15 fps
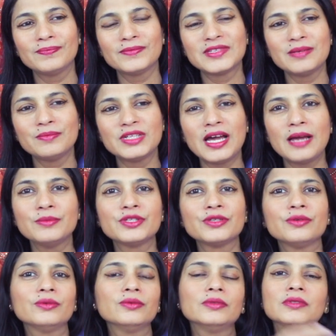sometimes,
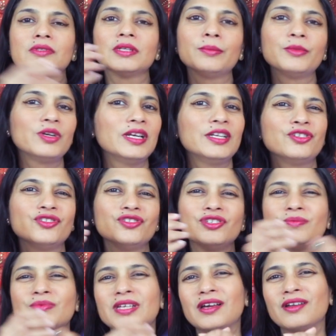you know, some
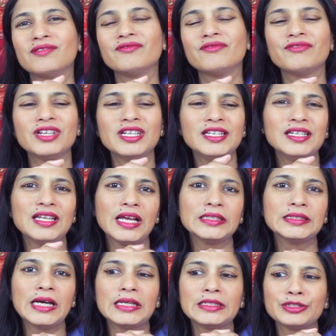relationships are really
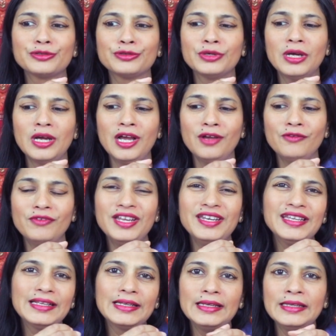like that, you know,
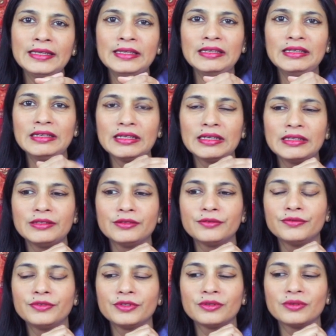very clingy kind
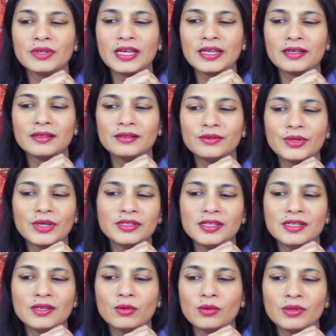of, you know, like, okay,
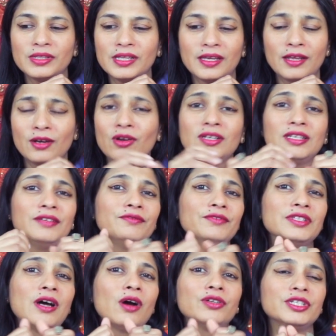they cannot live
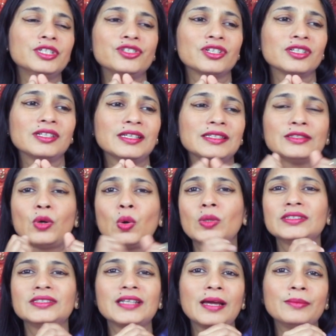without each other. Like,
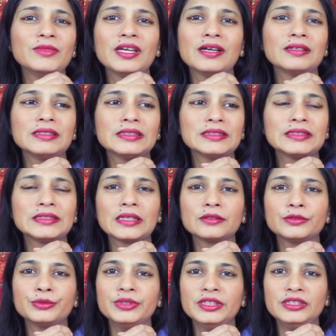all the time they are just
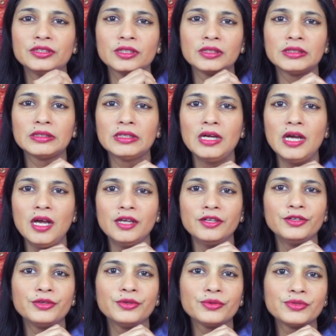stuck to each other,
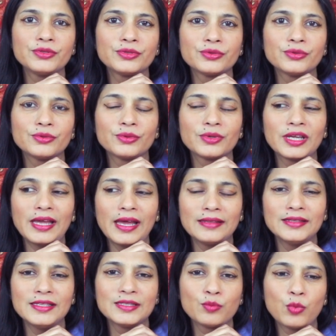you know. So okay,
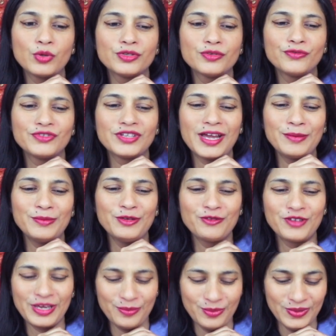at this point of time,
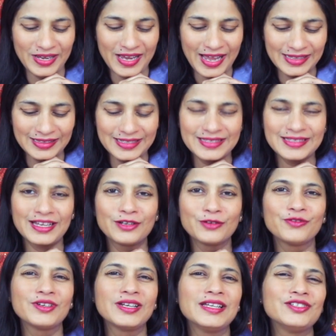if Capri had this kind
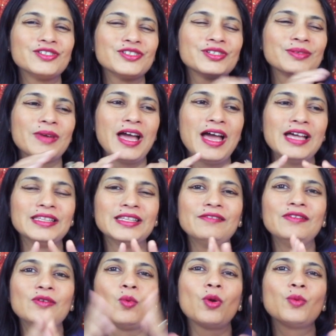of relationship, they
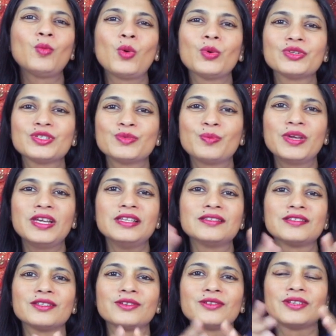will want more
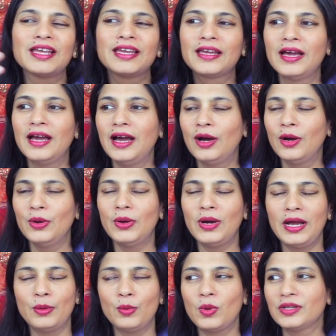space, you know, like, oh,
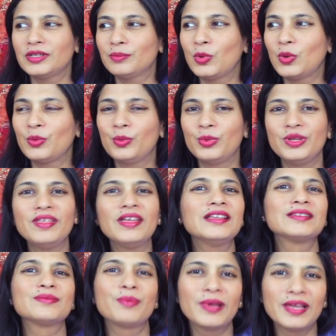I want more
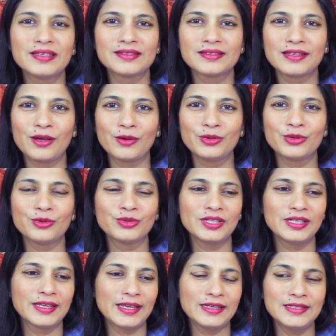breathing space now, you know.
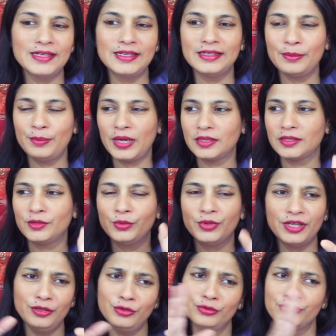They can tell their partner,
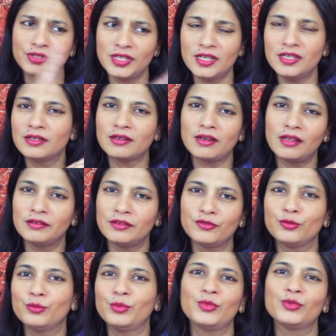okay, you stay in another
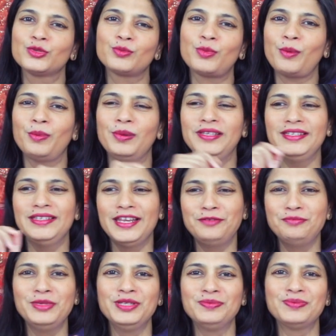room, most probably,
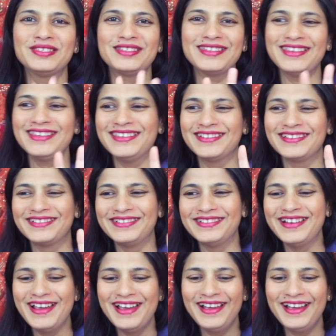let me stay here.